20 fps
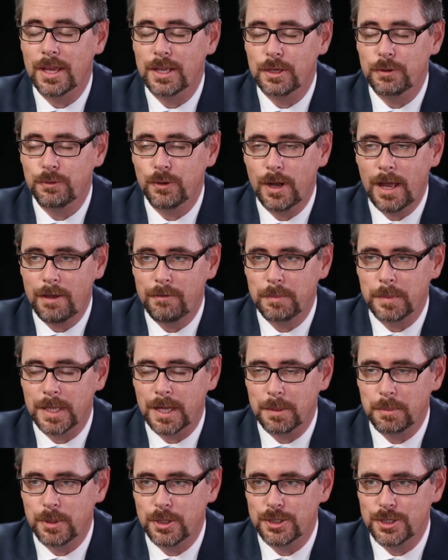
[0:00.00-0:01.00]
Thank you for having me.
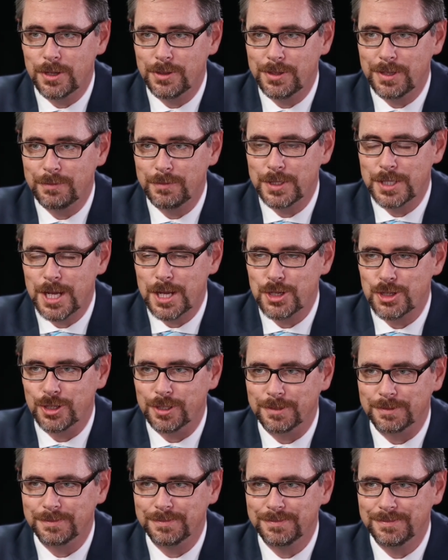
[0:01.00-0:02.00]
I appreciate the
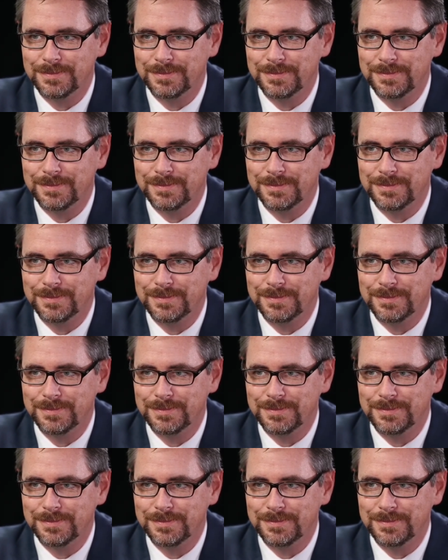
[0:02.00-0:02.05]
invitation.